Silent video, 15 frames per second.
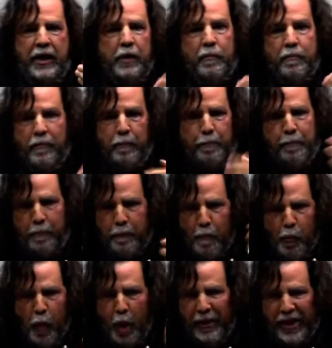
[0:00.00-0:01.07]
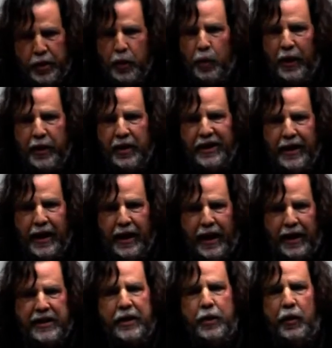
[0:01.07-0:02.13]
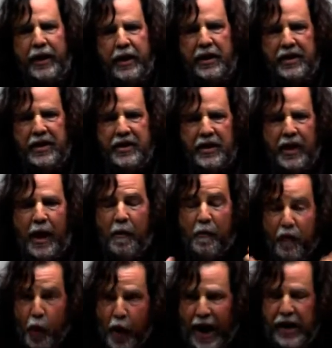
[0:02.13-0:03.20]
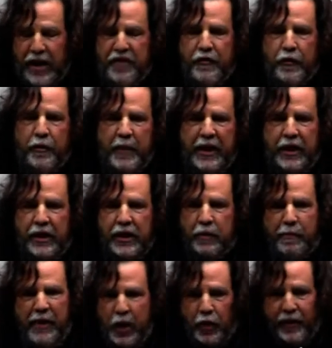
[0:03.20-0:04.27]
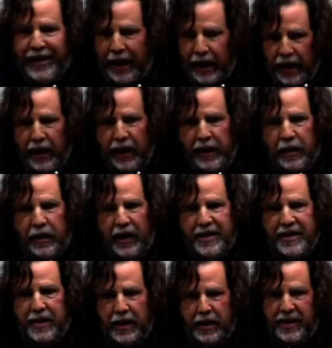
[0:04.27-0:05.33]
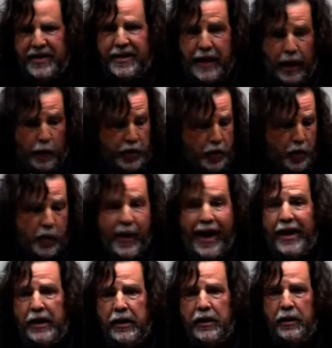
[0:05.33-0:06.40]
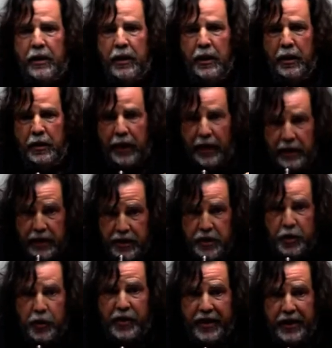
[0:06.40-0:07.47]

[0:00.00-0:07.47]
early moment you were articulating this, for, at least for me, it didn't become that clear as it is now in your writing, that these two